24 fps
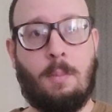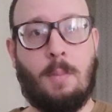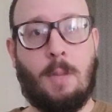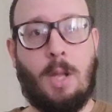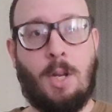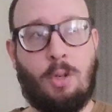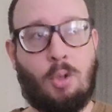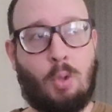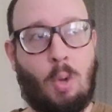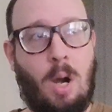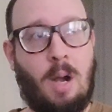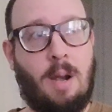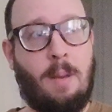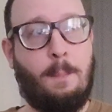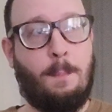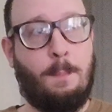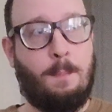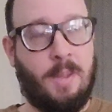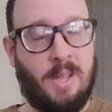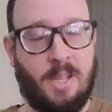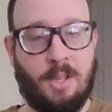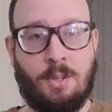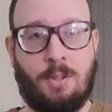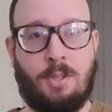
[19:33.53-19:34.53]
and try to
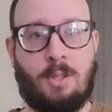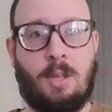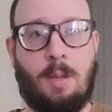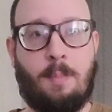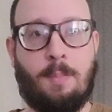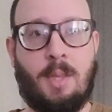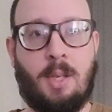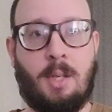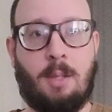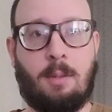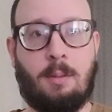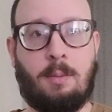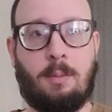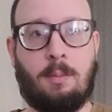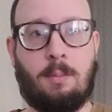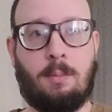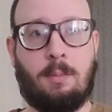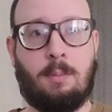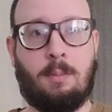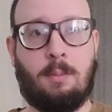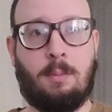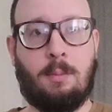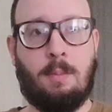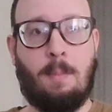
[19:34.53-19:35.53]
build something
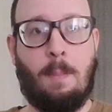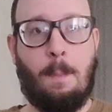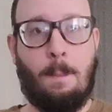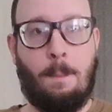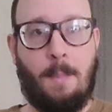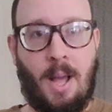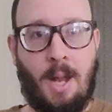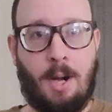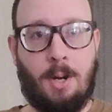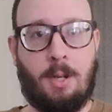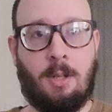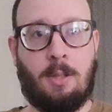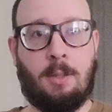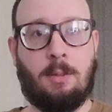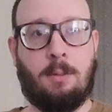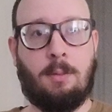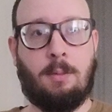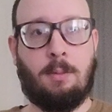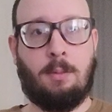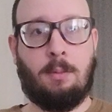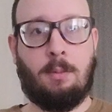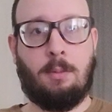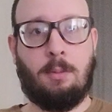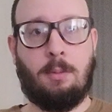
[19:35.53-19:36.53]
better,
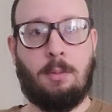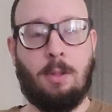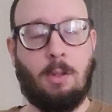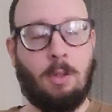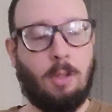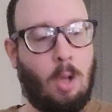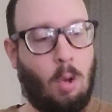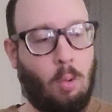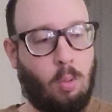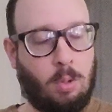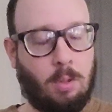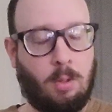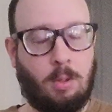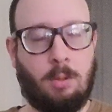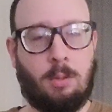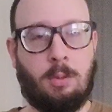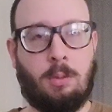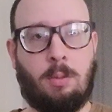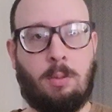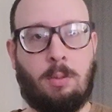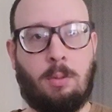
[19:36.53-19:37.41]
local,